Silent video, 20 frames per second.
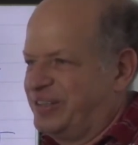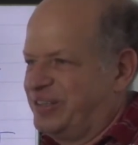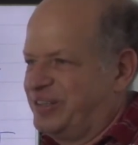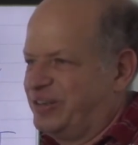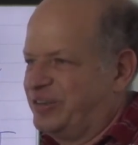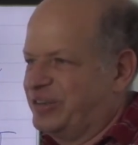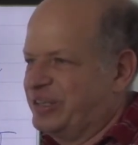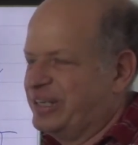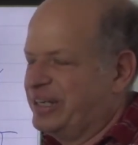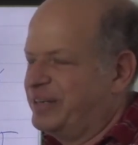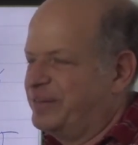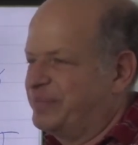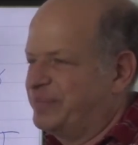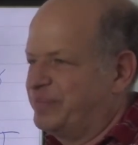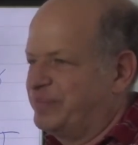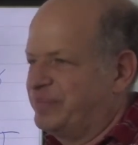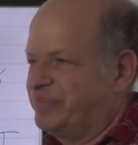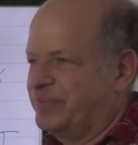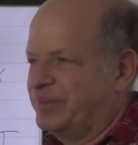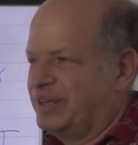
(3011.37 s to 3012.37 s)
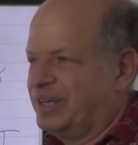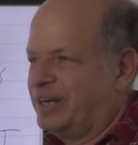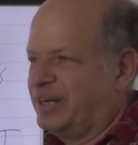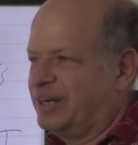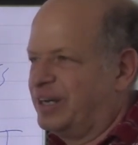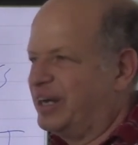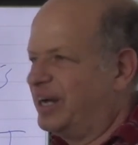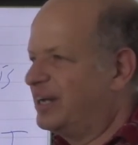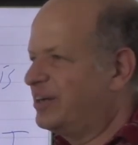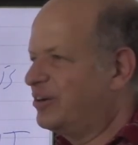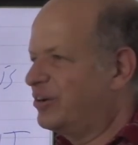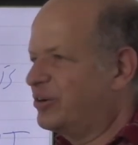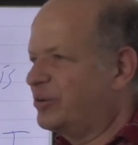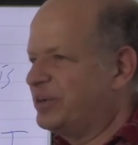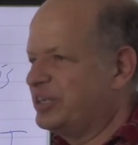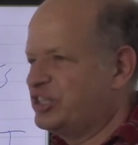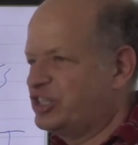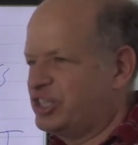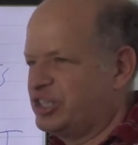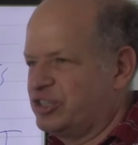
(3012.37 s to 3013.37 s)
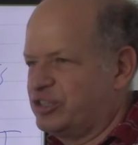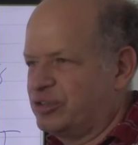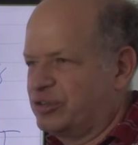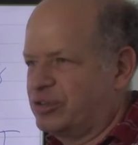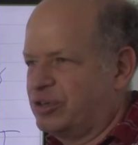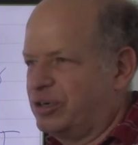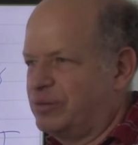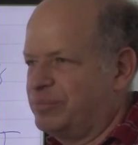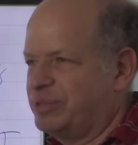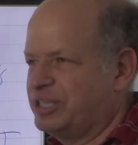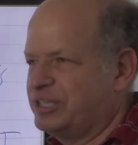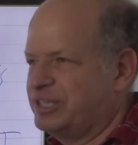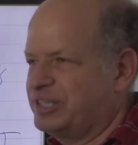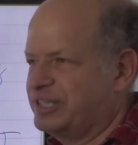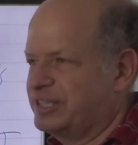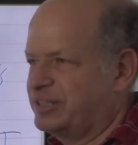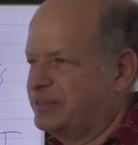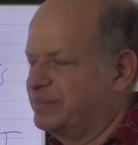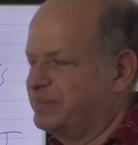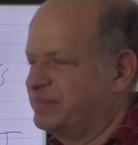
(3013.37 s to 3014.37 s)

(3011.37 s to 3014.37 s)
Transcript: Okay. Other questions or comments?